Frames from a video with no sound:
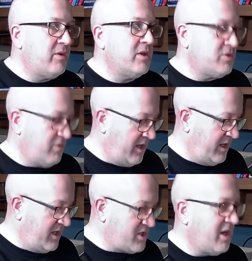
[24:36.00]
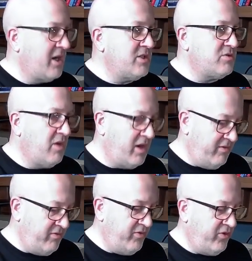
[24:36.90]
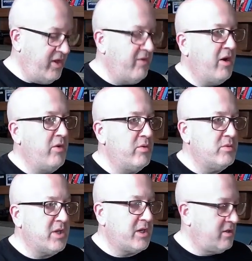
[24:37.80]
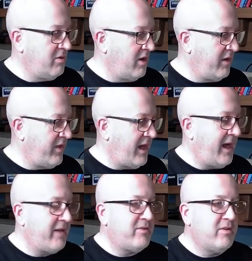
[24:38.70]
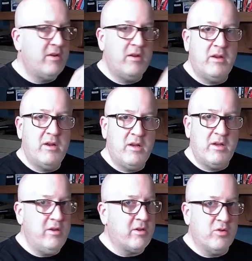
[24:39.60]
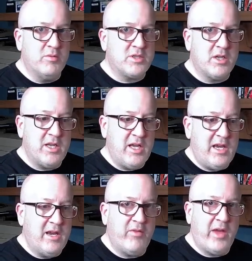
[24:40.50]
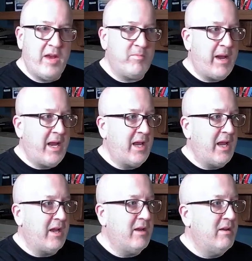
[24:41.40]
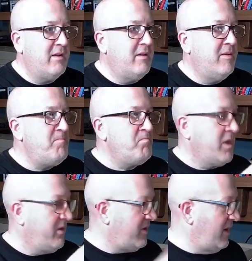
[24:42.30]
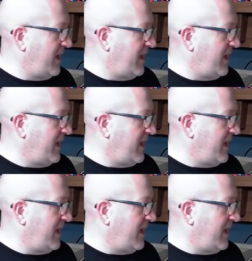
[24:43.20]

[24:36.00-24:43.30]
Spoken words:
going to try and initialize drive 0, which I can do like that. You can almost certainly hear the head banging. So